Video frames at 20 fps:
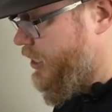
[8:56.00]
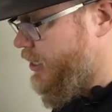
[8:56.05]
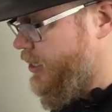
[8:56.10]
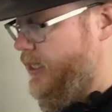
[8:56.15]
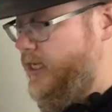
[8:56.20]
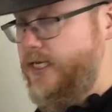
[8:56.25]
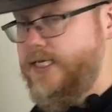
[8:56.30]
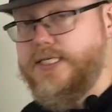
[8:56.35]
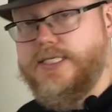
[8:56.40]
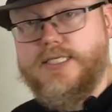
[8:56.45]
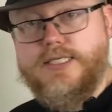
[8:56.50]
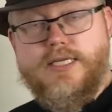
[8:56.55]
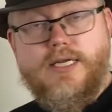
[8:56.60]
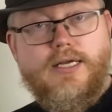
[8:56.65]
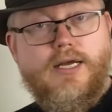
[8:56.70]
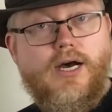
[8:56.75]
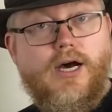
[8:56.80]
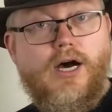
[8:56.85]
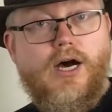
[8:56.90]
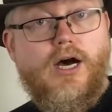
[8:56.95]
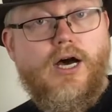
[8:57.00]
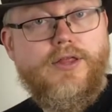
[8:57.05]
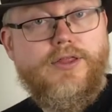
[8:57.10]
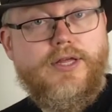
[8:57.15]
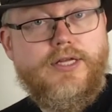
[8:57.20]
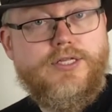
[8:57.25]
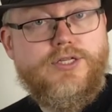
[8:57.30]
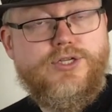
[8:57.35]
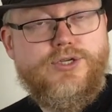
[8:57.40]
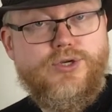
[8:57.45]
these are
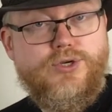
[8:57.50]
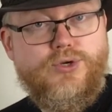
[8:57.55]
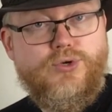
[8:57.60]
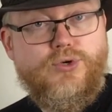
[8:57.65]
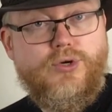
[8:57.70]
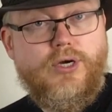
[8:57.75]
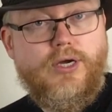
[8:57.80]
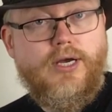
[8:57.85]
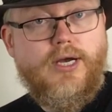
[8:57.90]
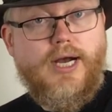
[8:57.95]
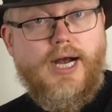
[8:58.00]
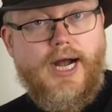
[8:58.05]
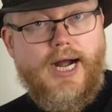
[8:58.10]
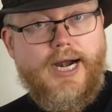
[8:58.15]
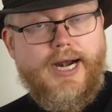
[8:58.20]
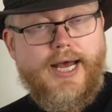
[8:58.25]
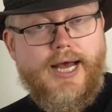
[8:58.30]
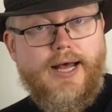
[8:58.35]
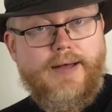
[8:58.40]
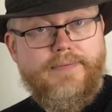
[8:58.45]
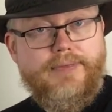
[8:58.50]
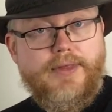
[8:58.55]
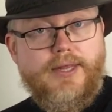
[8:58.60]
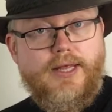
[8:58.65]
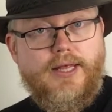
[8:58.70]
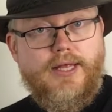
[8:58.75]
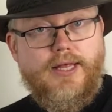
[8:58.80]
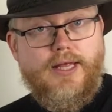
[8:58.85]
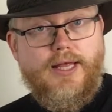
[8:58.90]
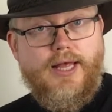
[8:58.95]
the two Narra
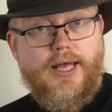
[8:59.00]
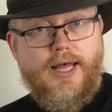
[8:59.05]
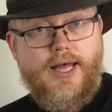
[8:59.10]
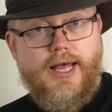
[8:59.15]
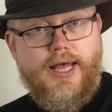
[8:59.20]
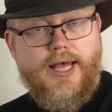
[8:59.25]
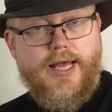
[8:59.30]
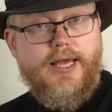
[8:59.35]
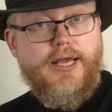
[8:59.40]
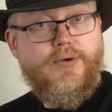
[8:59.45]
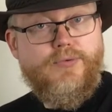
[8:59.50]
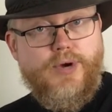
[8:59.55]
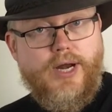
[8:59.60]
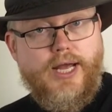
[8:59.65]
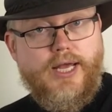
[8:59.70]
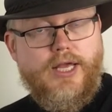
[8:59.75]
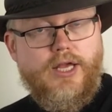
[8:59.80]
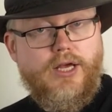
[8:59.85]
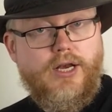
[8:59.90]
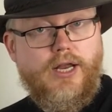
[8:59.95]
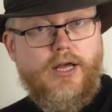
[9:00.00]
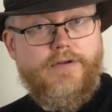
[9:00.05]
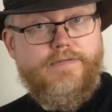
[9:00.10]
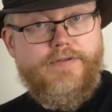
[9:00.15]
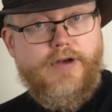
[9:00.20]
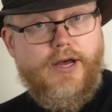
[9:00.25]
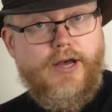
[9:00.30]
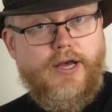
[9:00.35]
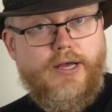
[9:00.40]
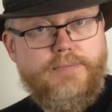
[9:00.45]
irregular
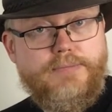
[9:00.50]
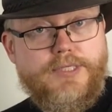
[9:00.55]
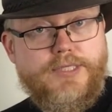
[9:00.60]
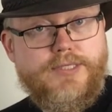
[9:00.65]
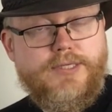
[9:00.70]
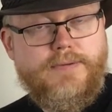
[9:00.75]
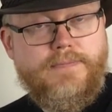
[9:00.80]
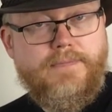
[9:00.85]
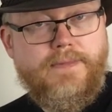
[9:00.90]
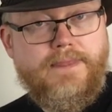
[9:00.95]
verbs.